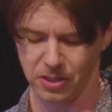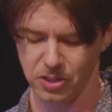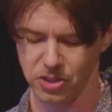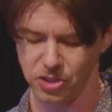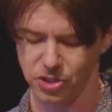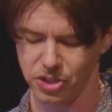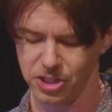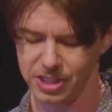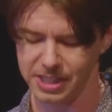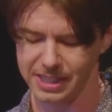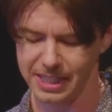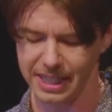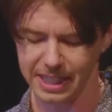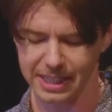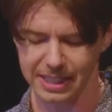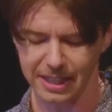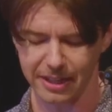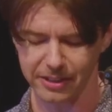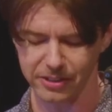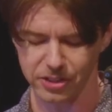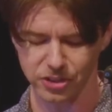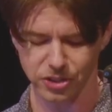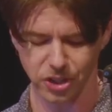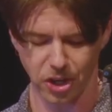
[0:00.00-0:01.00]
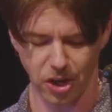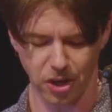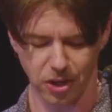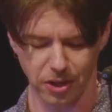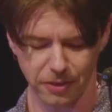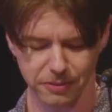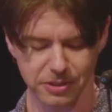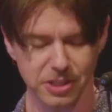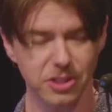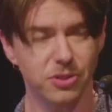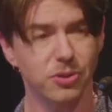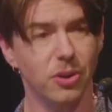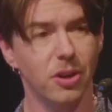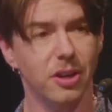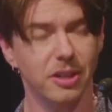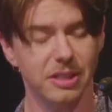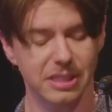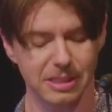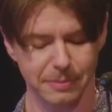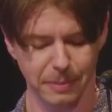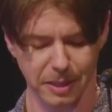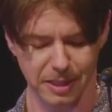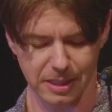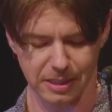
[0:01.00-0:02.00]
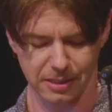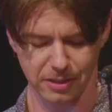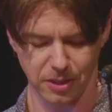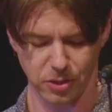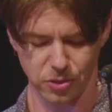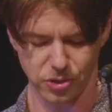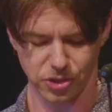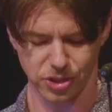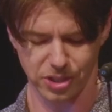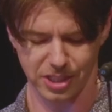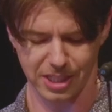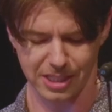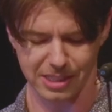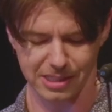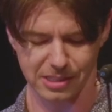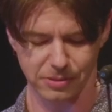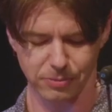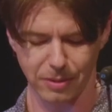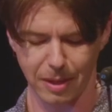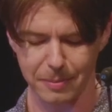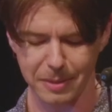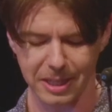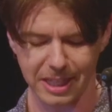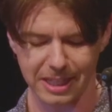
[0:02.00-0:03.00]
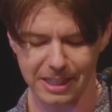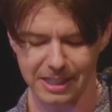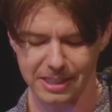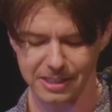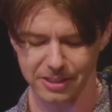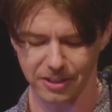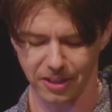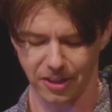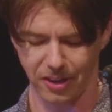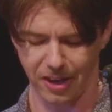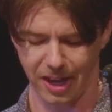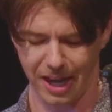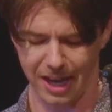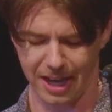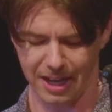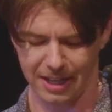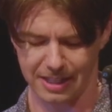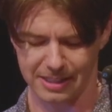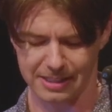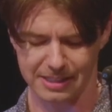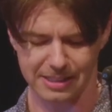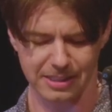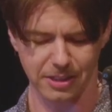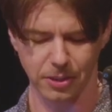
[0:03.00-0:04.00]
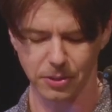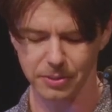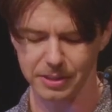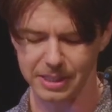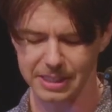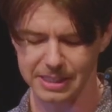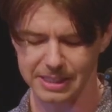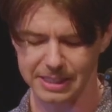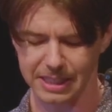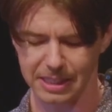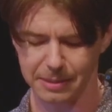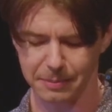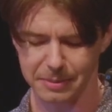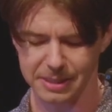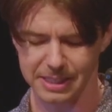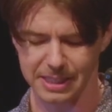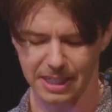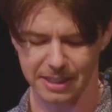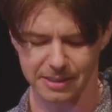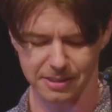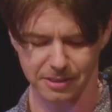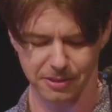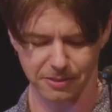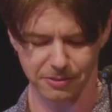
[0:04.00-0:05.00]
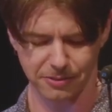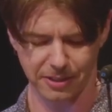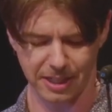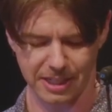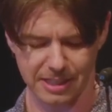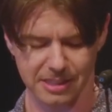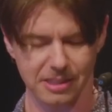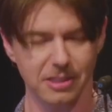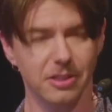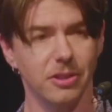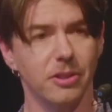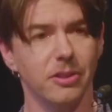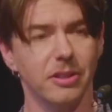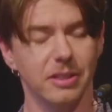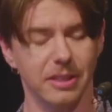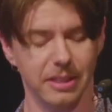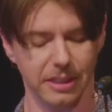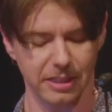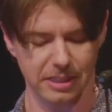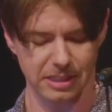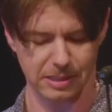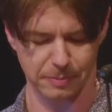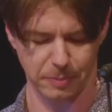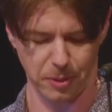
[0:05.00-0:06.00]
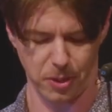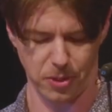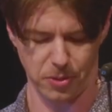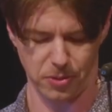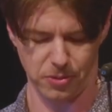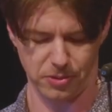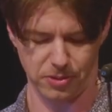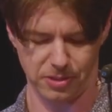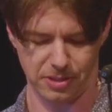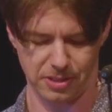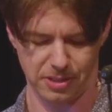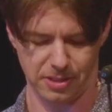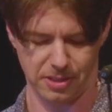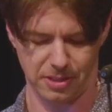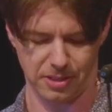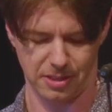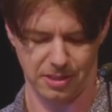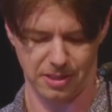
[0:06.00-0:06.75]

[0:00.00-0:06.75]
She's taken out a jar of strong-smelling lotion and is rubbing it into her hands, the only skin besides her face currently exposed.